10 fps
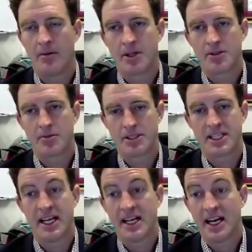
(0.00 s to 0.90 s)
which
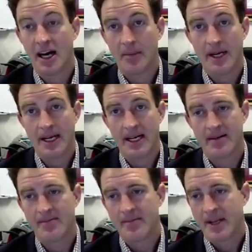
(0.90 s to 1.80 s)
was then
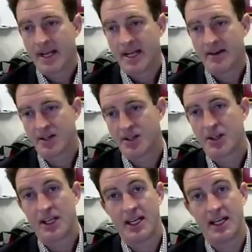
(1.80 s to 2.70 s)
updated and
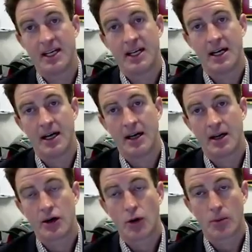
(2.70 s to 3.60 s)
eventually
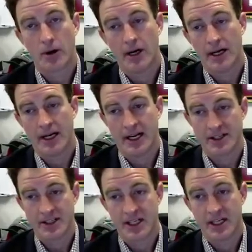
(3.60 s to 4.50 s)
incorporated
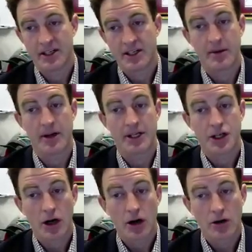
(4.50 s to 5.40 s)
as the
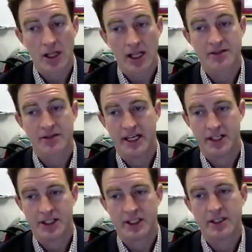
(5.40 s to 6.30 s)
WHO
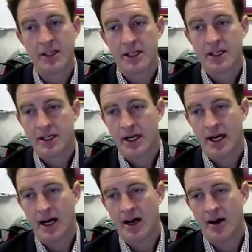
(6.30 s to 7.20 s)
classification
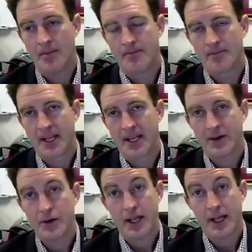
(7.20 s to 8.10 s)

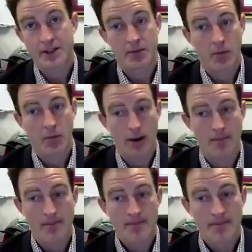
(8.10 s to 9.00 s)
in
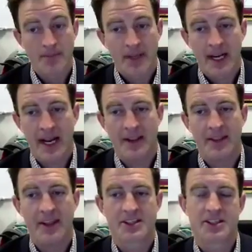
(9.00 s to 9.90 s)
2001.
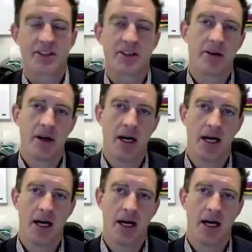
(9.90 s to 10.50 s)
And this